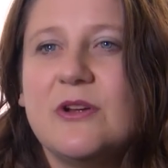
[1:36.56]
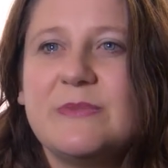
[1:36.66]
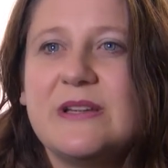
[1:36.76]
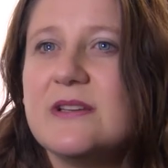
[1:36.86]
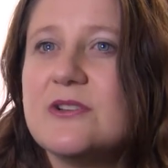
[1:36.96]

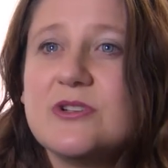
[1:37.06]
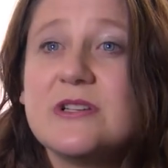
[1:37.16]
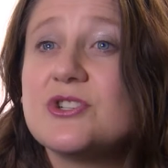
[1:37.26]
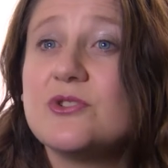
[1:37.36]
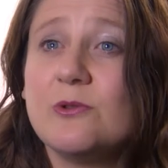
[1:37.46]
being in a
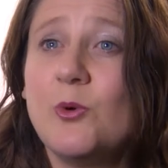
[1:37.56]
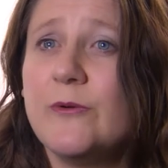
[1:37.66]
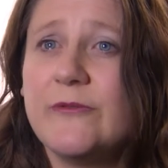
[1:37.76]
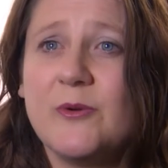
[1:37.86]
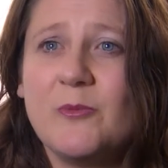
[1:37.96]
traditional
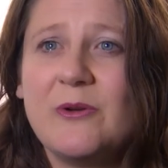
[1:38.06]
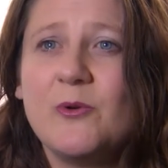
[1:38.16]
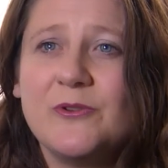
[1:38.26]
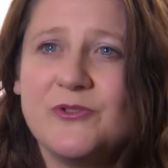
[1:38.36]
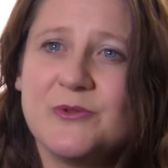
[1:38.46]
law firm where
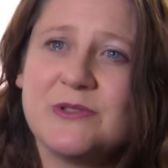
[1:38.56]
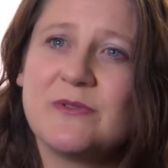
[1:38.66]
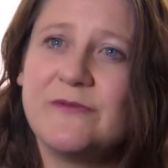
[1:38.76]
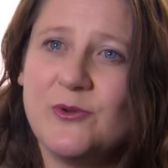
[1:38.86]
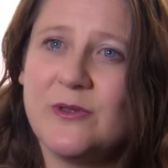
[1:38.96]
all you do is
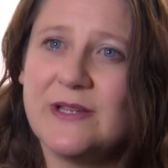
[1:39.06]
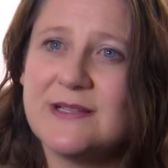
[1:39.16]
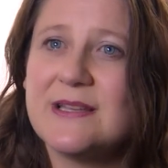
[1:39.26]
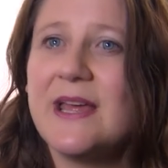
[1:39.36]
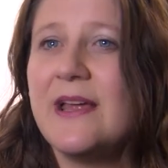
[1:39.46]
review
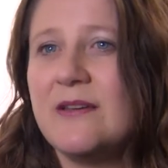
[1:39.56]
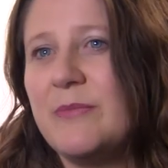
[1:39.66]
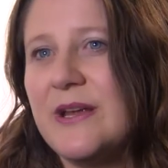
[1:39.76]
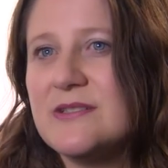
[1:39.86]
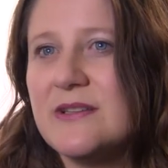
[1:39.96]
things and hand it
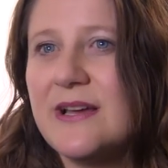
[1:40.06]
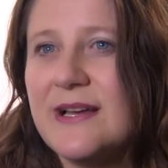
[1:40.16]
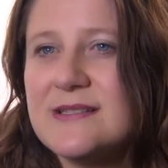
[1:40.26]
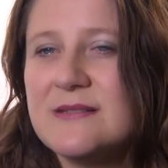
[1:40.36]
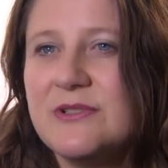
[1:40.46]
back to the
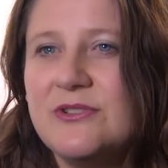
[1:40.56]
customer.